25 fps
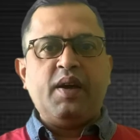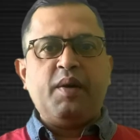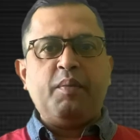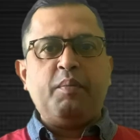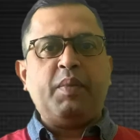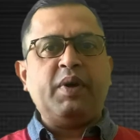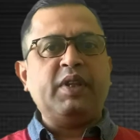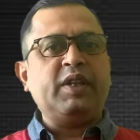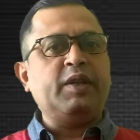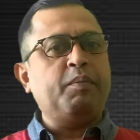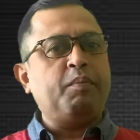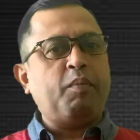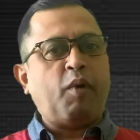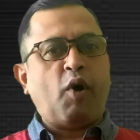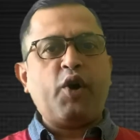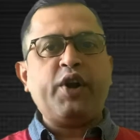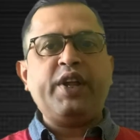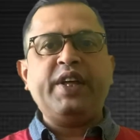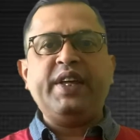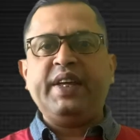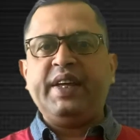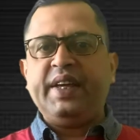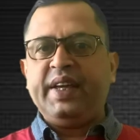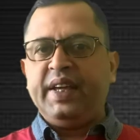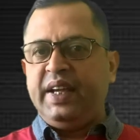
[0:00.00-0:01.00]
but the
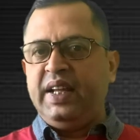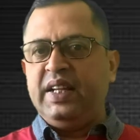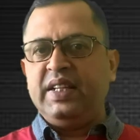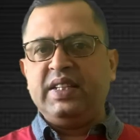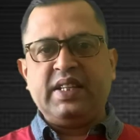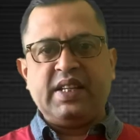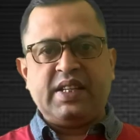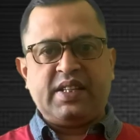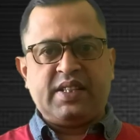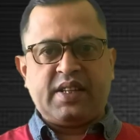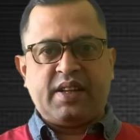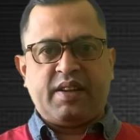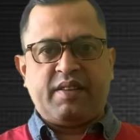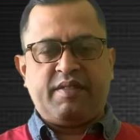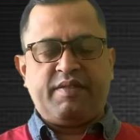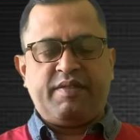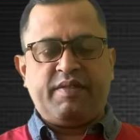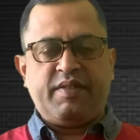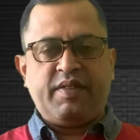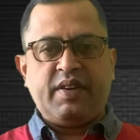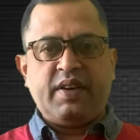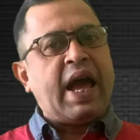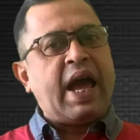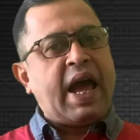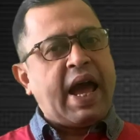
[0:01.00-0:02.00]
body heals
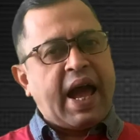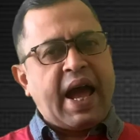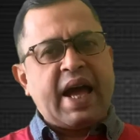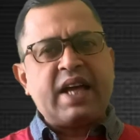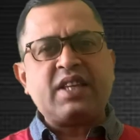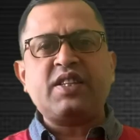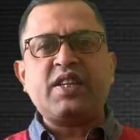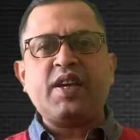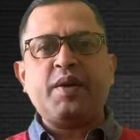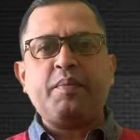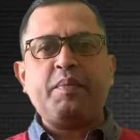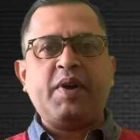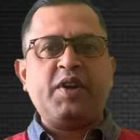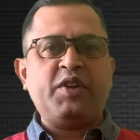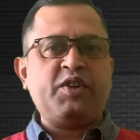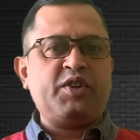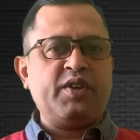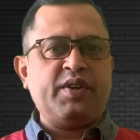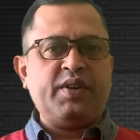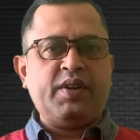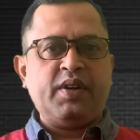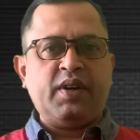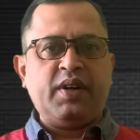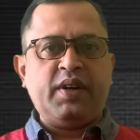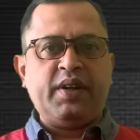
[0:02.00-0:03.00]
itself. As I
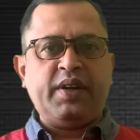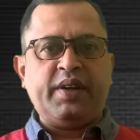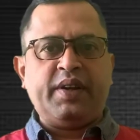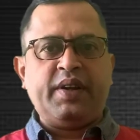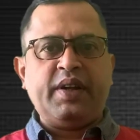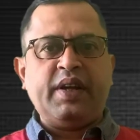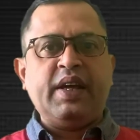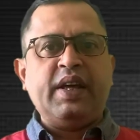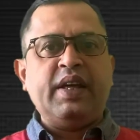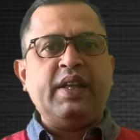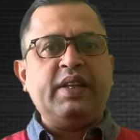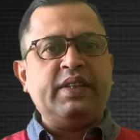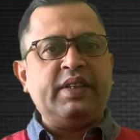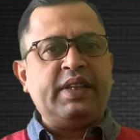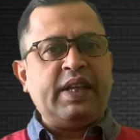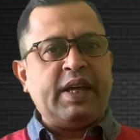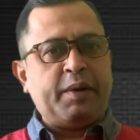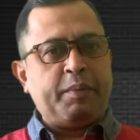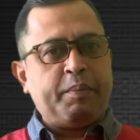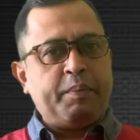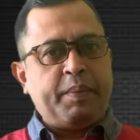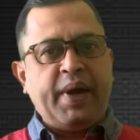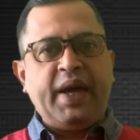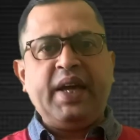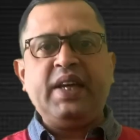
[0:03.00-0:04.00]
mentioned earlier, their
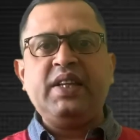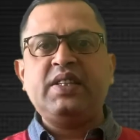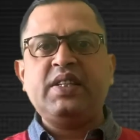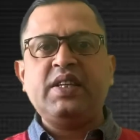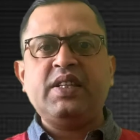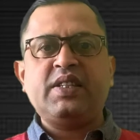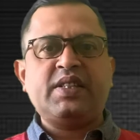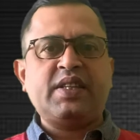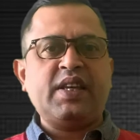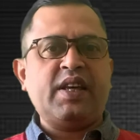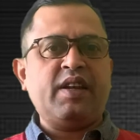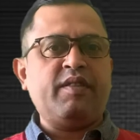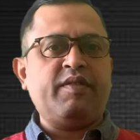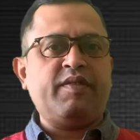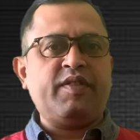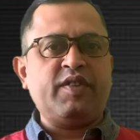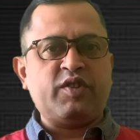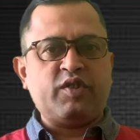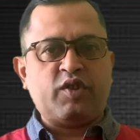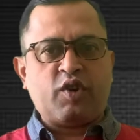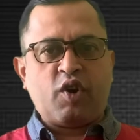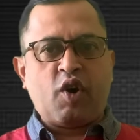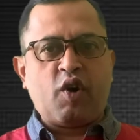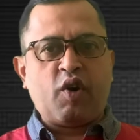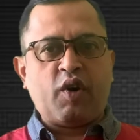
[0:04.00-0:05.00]
base itself
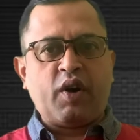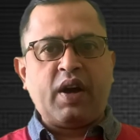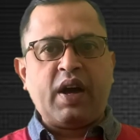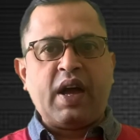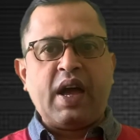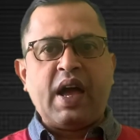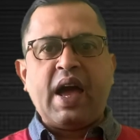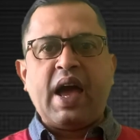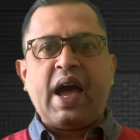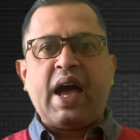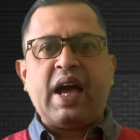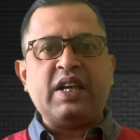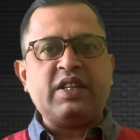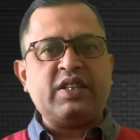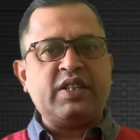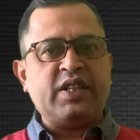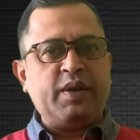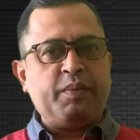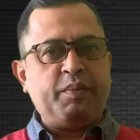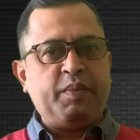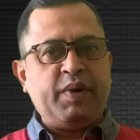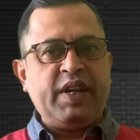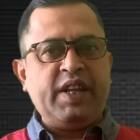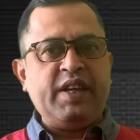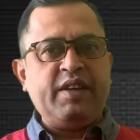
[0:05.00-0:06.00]
is wrong, as they
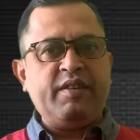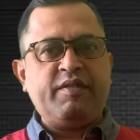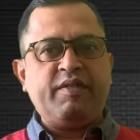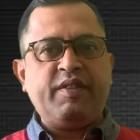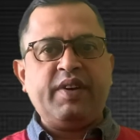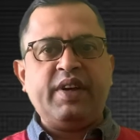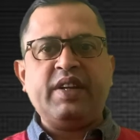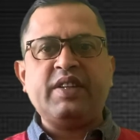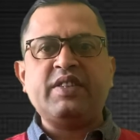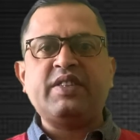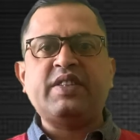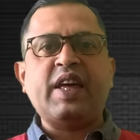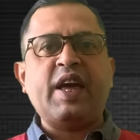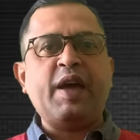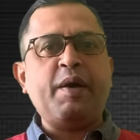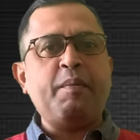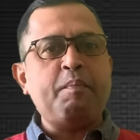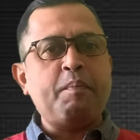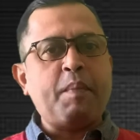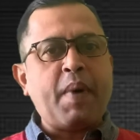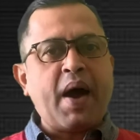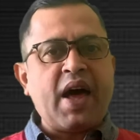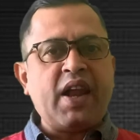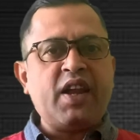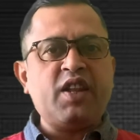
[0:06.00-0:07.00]
believe it is the
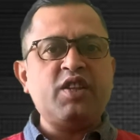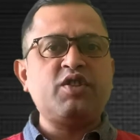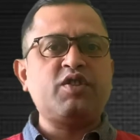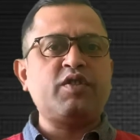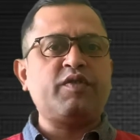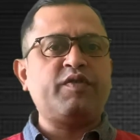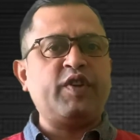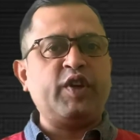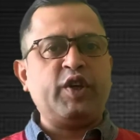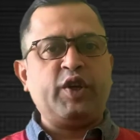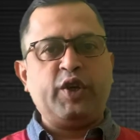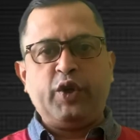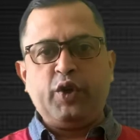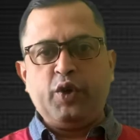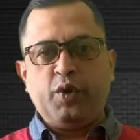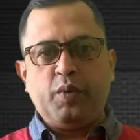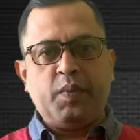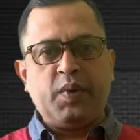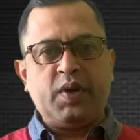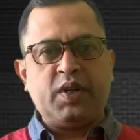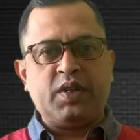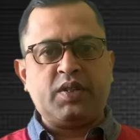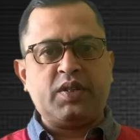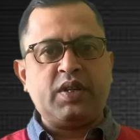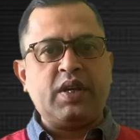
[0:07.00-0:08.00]
imbalance of the
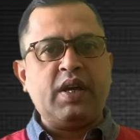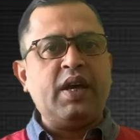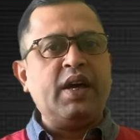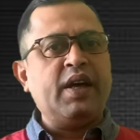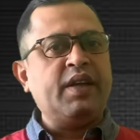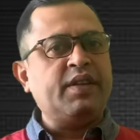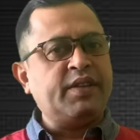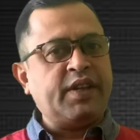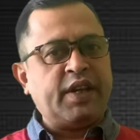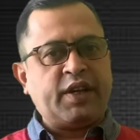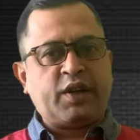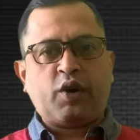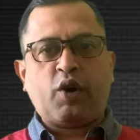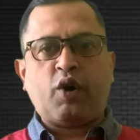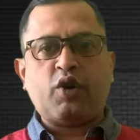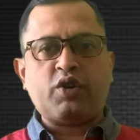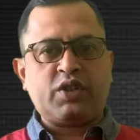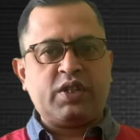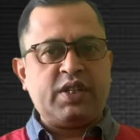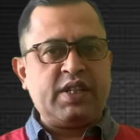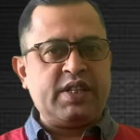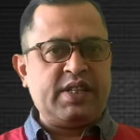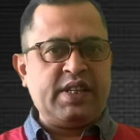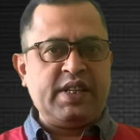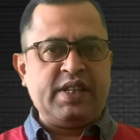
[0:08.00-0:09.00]
humors that cause
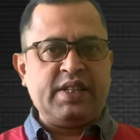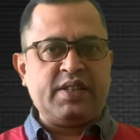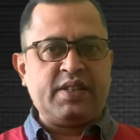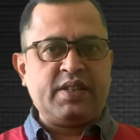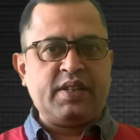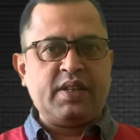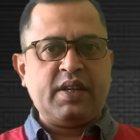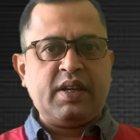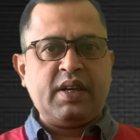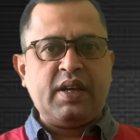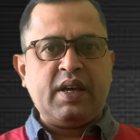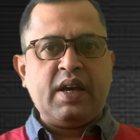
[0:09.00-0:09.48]
disease.